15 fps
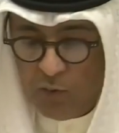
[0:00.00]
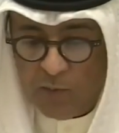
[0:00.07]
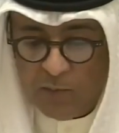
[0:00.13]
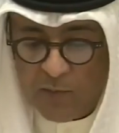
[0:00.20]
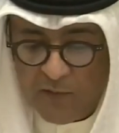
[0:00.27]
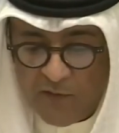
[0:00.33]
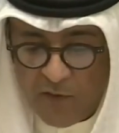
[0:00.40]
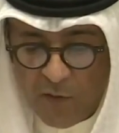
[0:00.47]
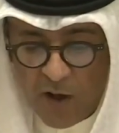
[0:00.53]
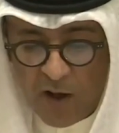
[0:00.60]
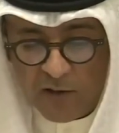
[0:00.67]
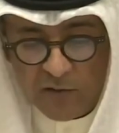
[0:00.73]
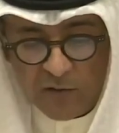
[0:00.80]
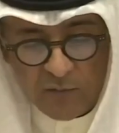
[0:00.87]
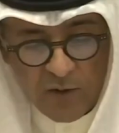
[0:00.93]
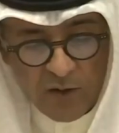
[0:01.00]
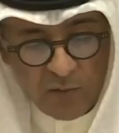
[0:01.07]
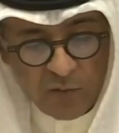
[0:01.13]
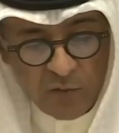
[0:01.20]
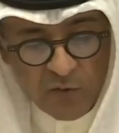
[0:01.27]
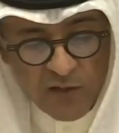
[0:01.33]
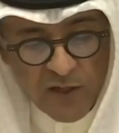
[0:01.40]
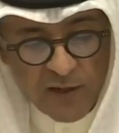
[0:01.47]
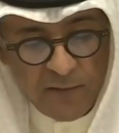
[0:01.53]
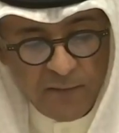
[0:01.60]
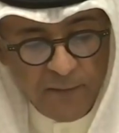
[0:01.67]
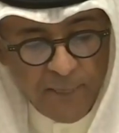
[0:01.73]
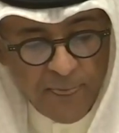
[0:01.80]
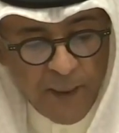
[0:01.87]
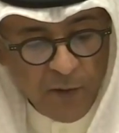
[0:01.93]
and stabilize the
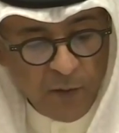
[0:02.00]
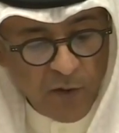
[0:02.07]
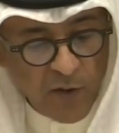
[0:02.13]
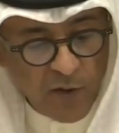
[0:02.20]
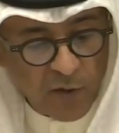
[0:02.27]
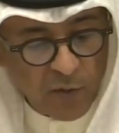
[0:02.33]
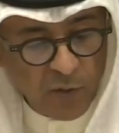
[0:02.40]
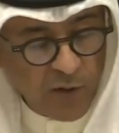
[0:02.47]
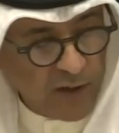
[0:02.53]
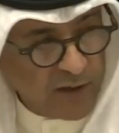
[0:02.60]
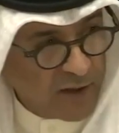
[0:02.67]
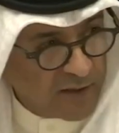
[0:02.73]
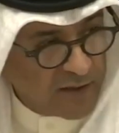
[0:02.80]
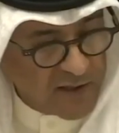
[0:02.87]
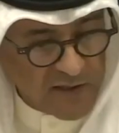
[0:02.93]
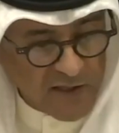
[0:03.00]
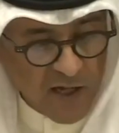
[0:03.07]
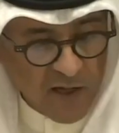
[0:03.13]
energy prices.